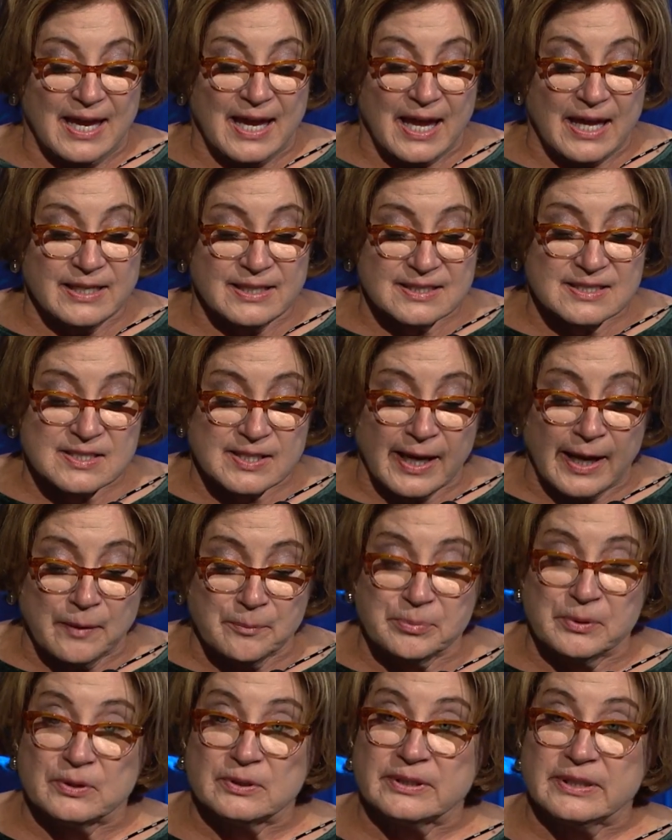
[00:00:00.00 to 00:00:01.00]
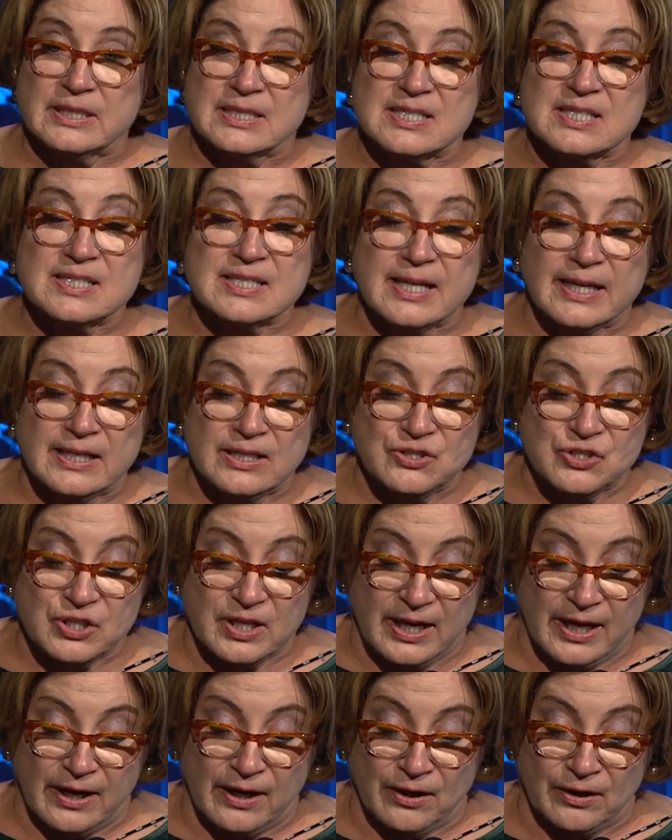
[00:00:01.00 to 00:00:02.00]
An example is SAGE
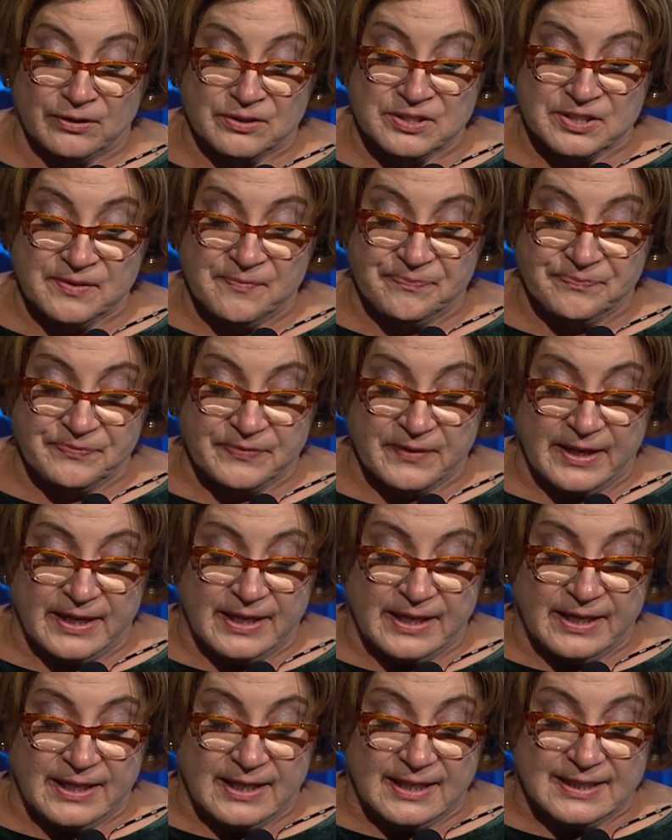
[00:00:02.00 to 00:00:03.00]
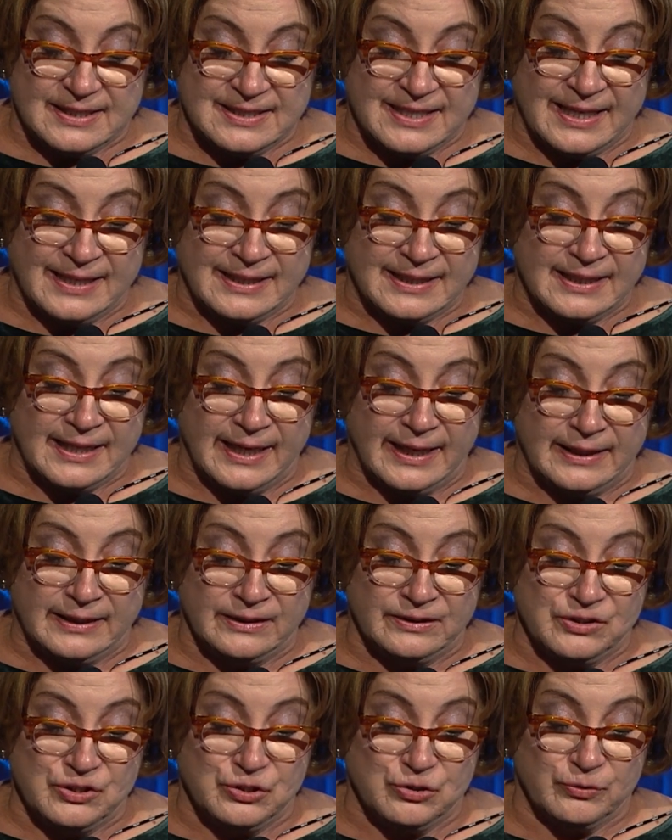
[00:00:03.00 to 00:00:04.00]
Cares,
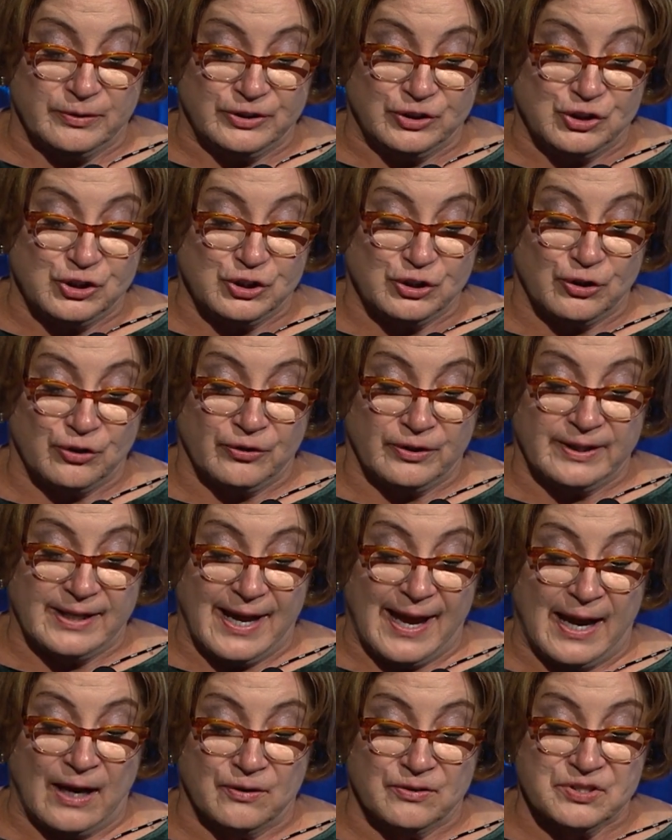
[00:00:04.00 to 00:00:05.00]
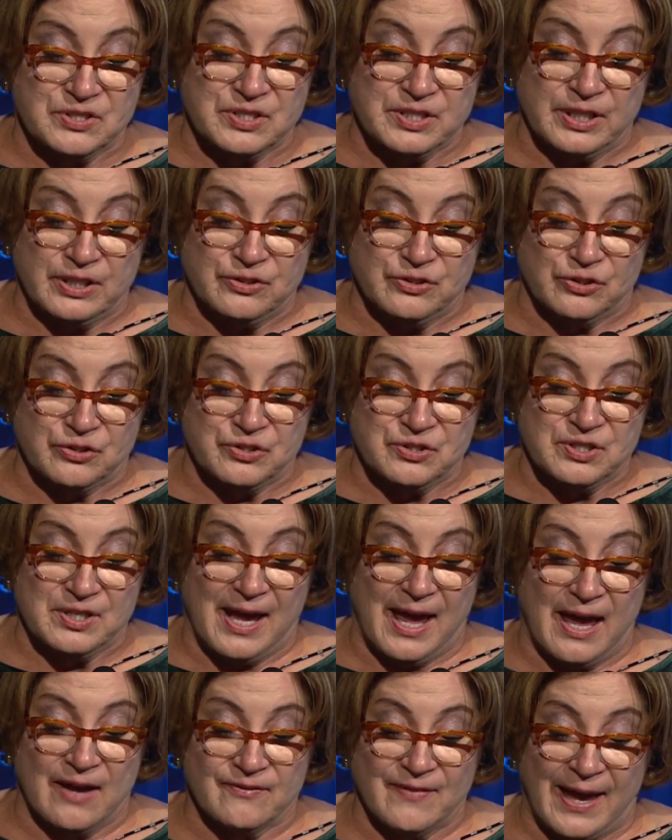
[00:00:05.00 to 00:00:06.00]
dedicated to ensuring our seniors
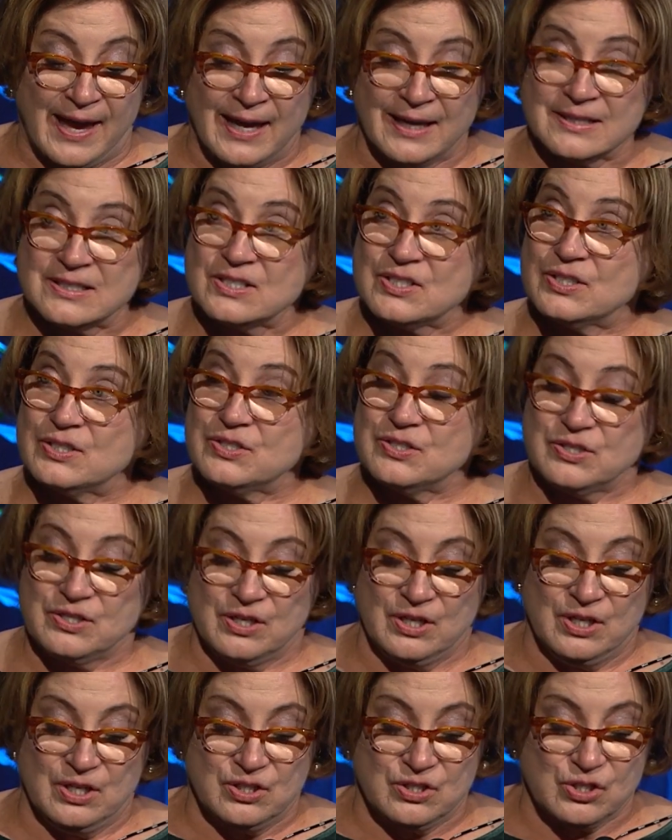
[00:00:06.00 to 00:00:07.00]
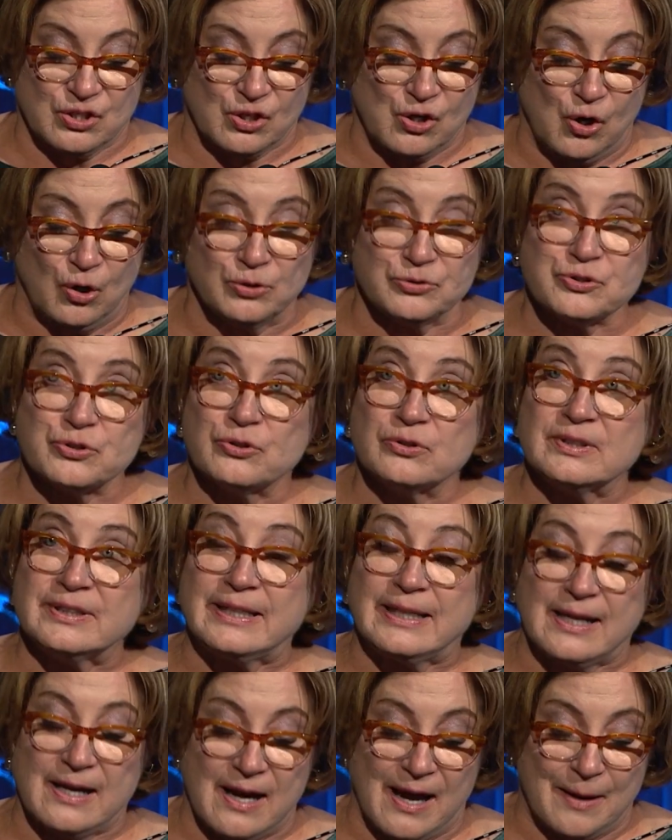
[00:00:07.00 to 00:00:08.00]
have access to
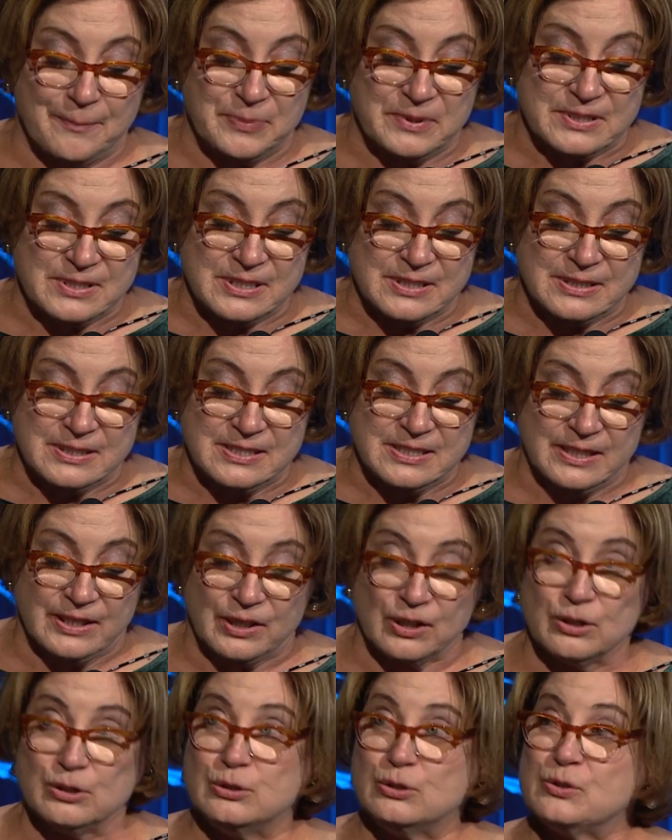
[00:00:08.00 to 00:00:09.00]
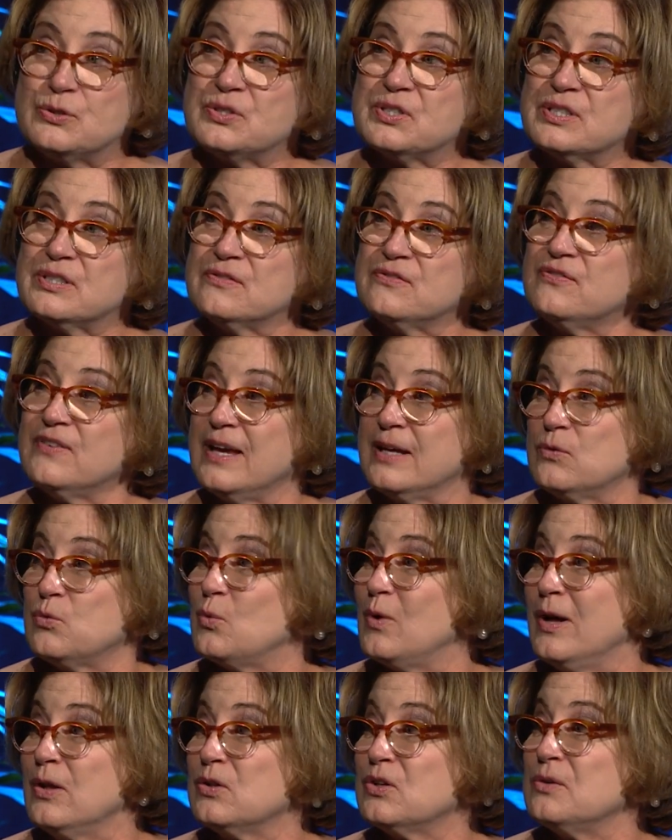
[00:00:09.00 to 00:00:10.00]
culturally competent, inclusive, and
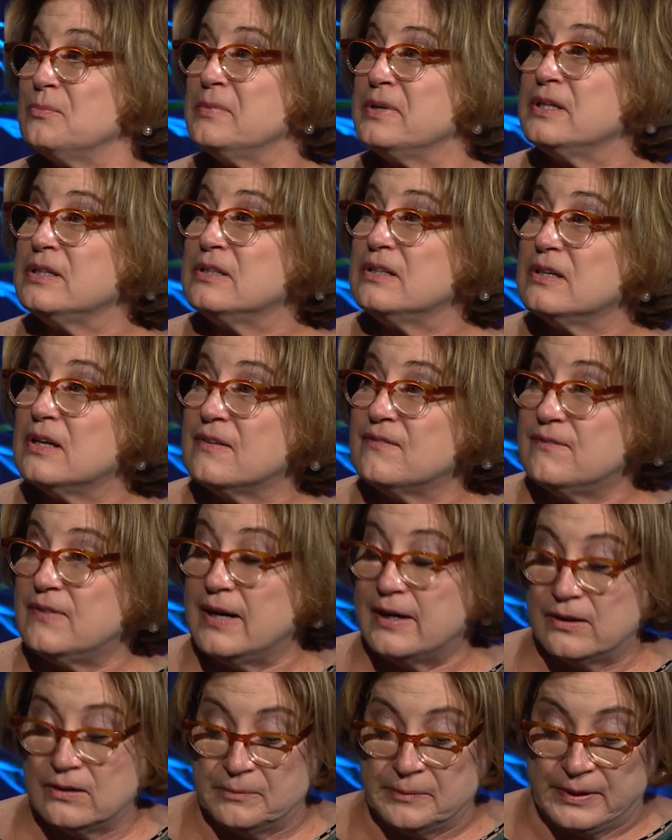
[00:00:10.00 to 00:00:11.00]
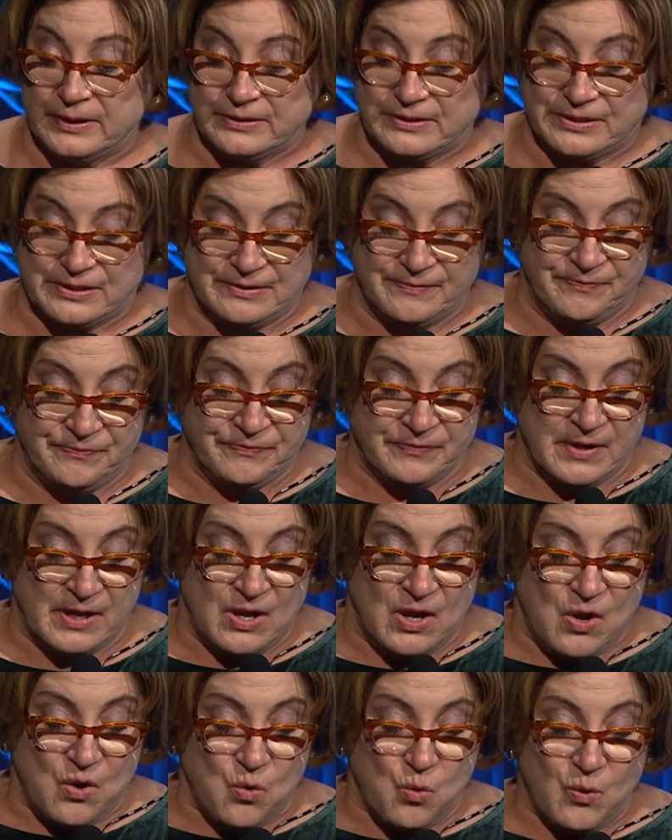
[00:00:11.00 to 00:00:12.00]
welcoming environments,
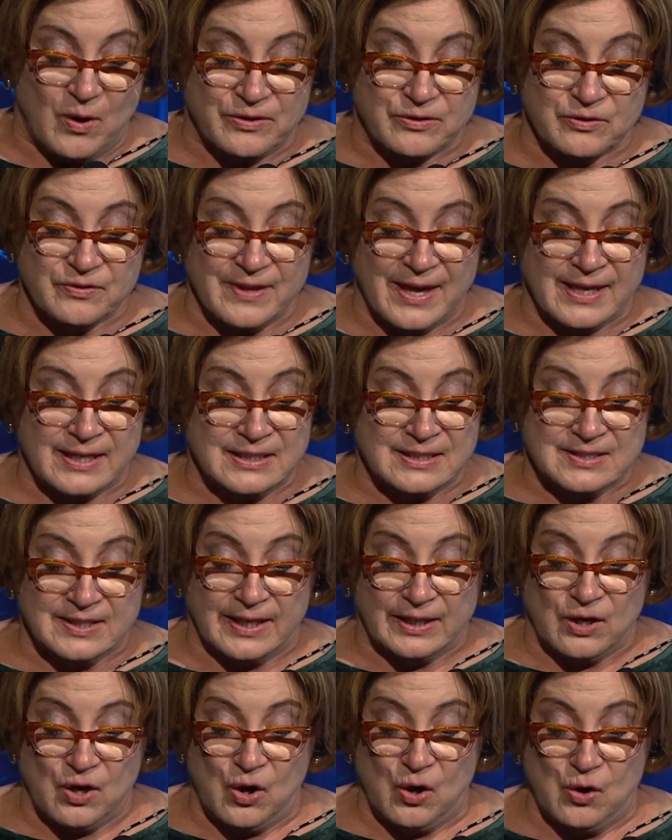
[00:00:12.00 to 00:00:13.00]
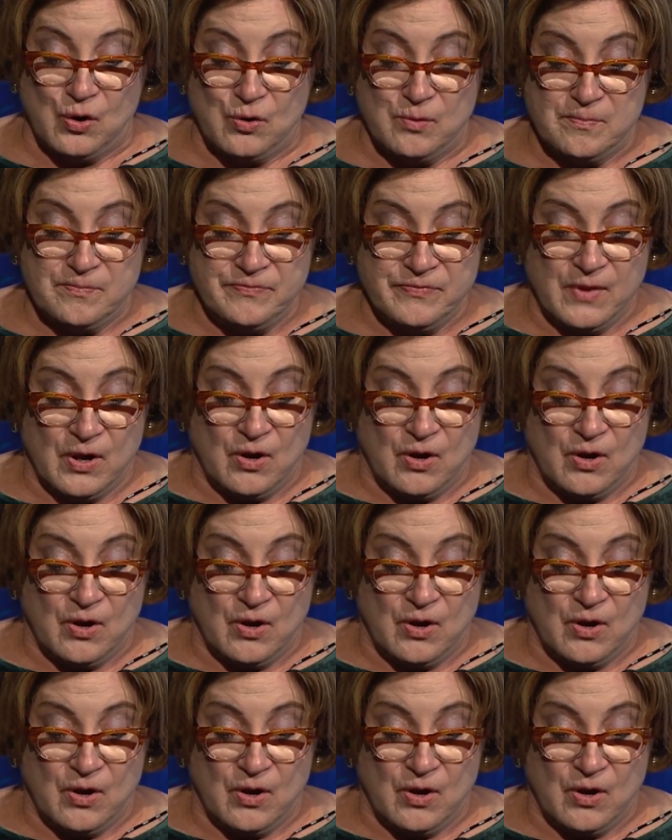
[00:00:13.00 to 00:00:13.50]
whether that is at home